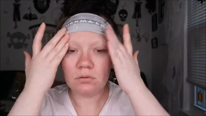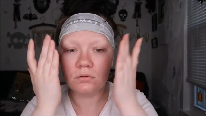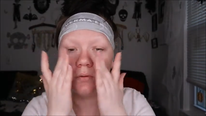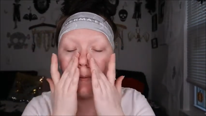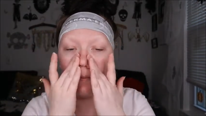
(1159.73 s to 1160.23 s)

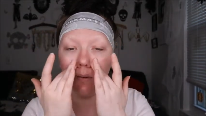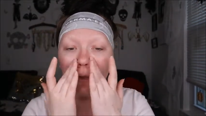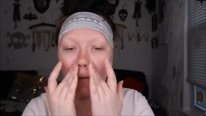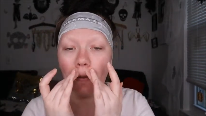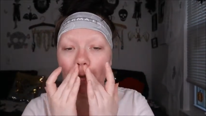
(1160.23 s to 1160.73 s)

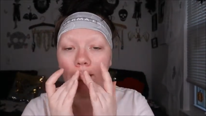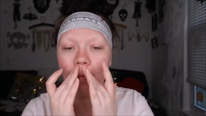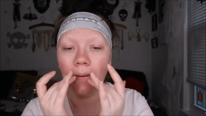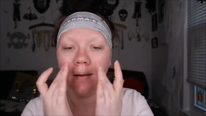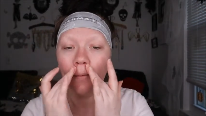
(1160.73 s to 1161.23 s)

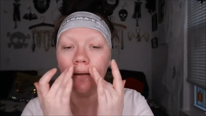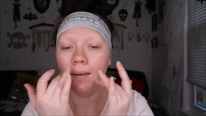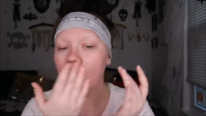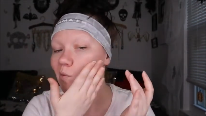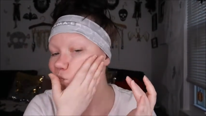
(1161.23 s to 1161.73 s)

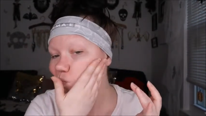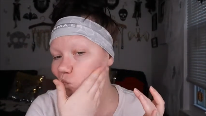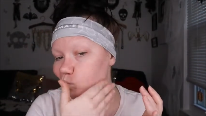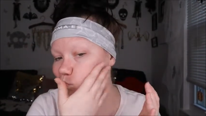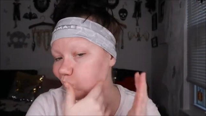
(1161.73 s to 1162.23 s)

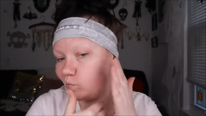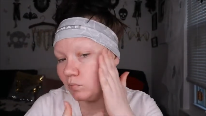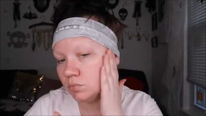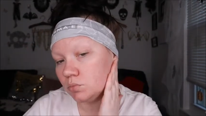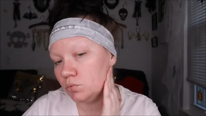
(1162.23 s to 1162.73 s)

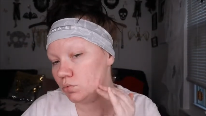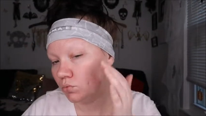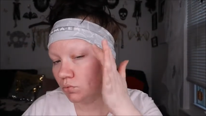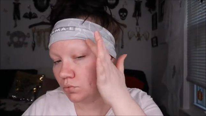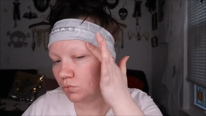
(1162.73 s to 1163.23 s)

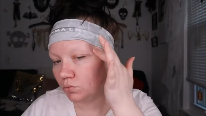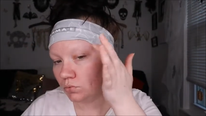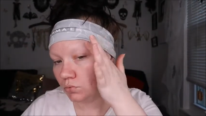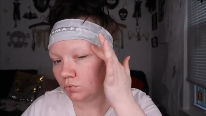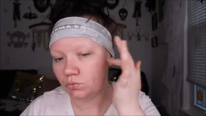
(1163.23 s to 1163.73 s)

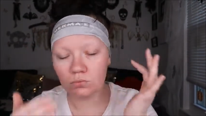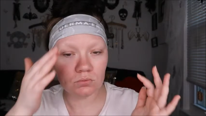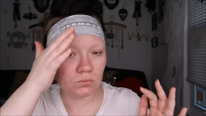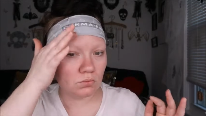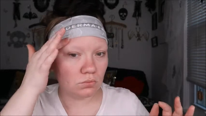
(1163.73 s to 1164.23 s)

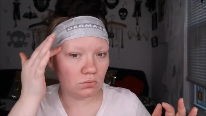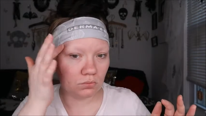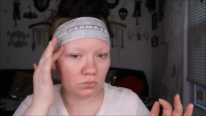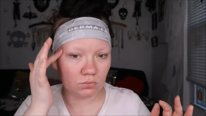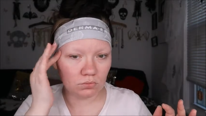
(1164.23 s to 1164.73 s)

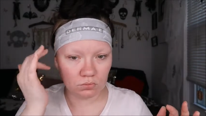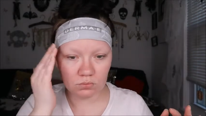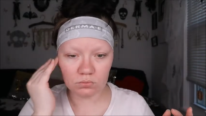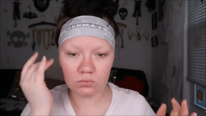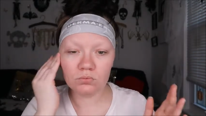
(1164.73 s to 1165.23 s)

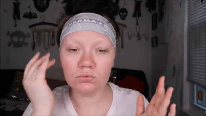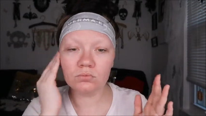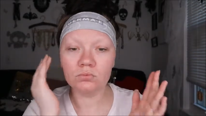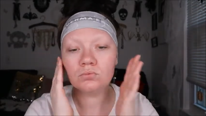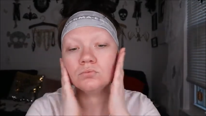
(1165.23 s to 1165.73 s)

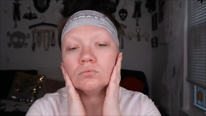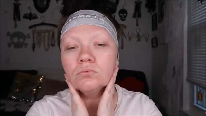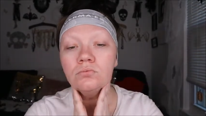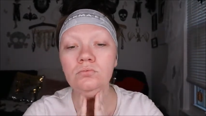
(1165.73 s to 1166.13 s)
No one is speaking in this clip.